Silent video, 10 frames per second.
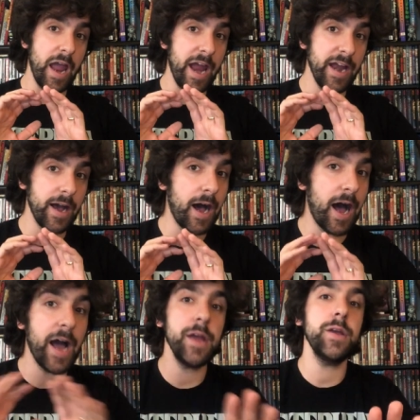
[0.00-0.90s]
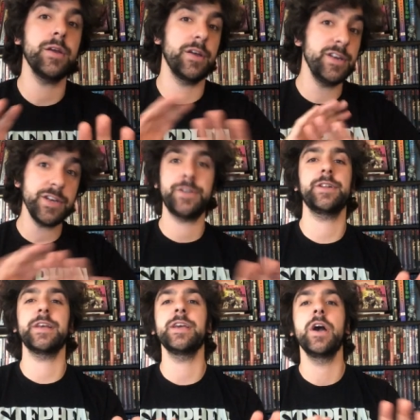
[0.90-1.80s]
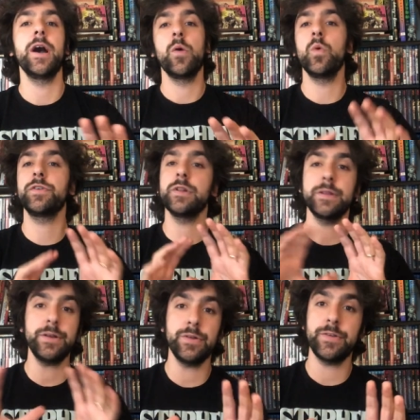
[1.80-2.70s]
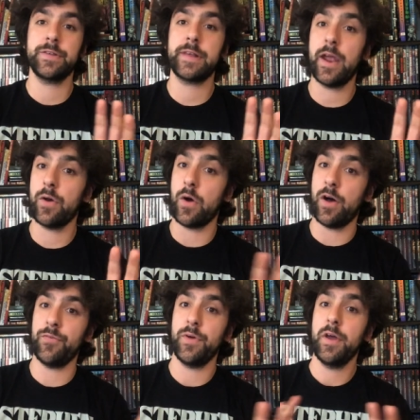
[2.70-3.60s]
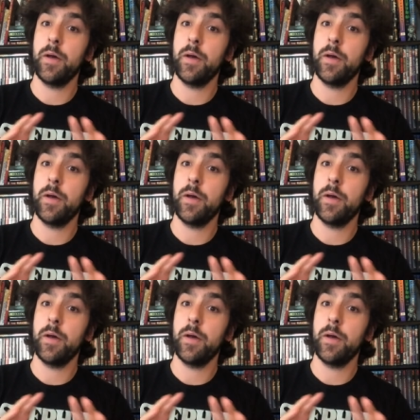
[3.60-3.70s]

And I initially was a little scared off